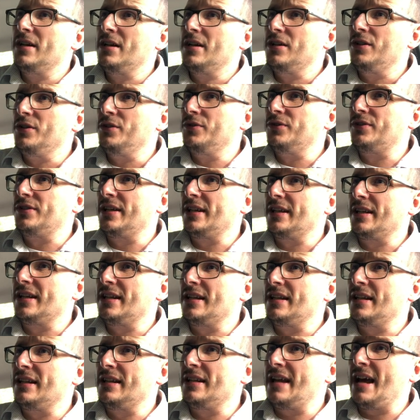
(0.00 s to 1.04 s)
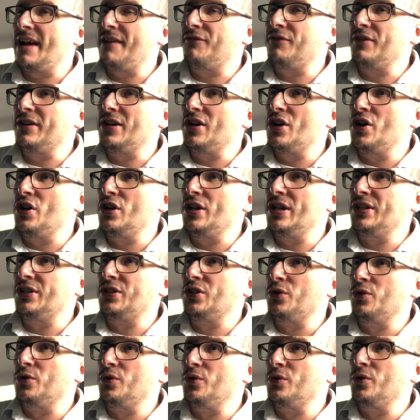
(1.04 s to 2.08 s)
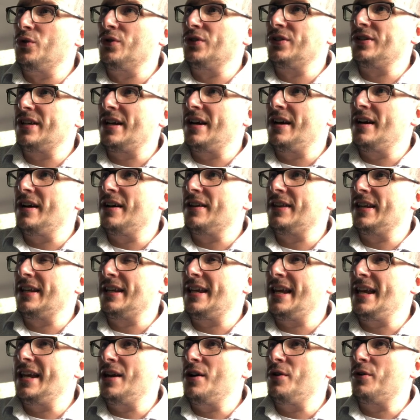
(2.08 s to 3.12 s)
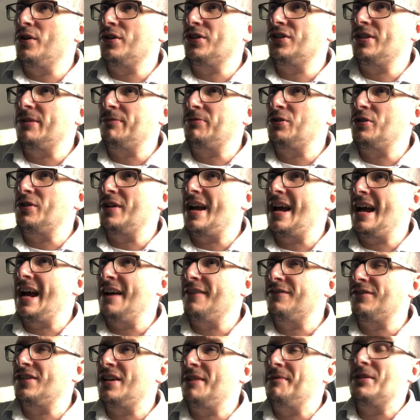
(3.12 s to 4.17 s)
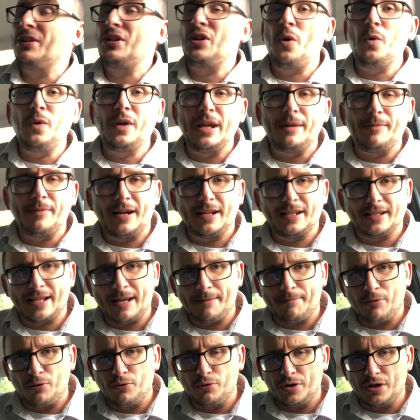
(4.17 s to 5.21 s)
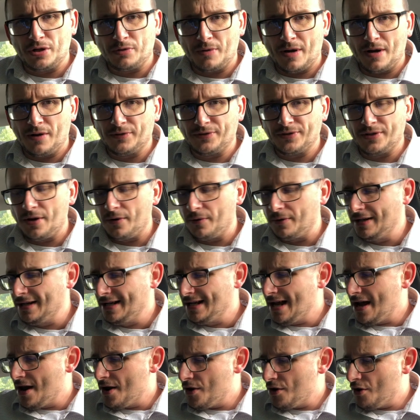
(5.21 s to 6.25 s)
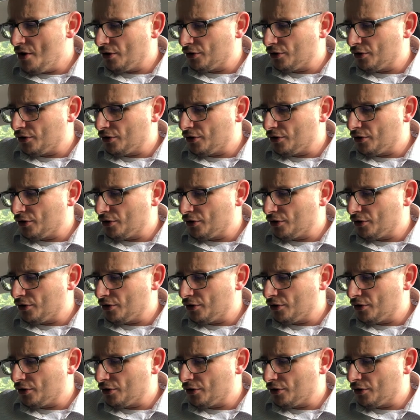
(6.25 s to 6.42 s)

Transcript: Lavery early doors. I think Keogh got substituted at half time and the goalkeeper had to get pulled as well, so not